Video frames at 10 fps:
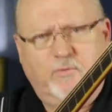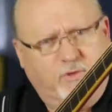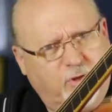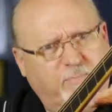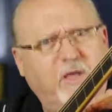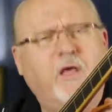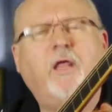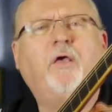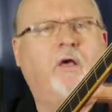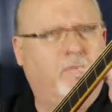should be
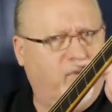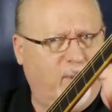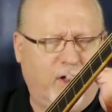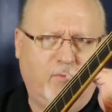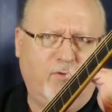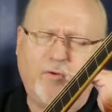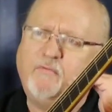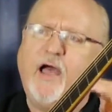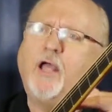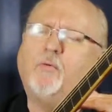hitting with your
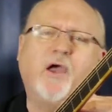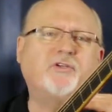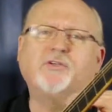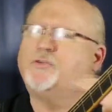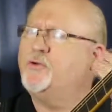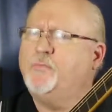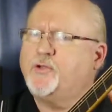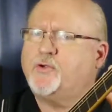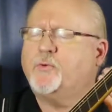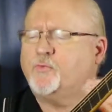evaluations or your
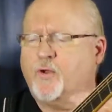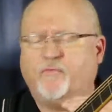midterms,